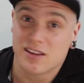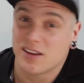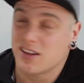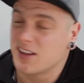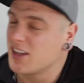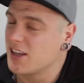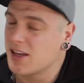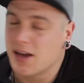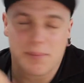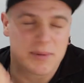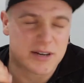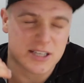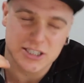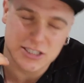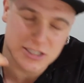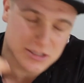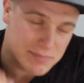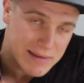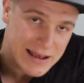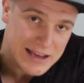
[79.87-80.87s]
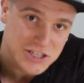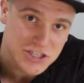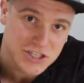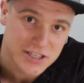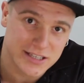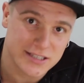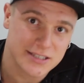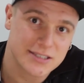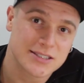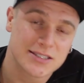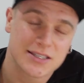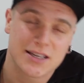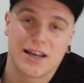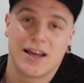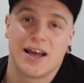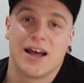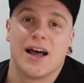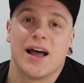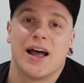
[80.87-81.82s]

thinking, yeah, I'm gonna smash this,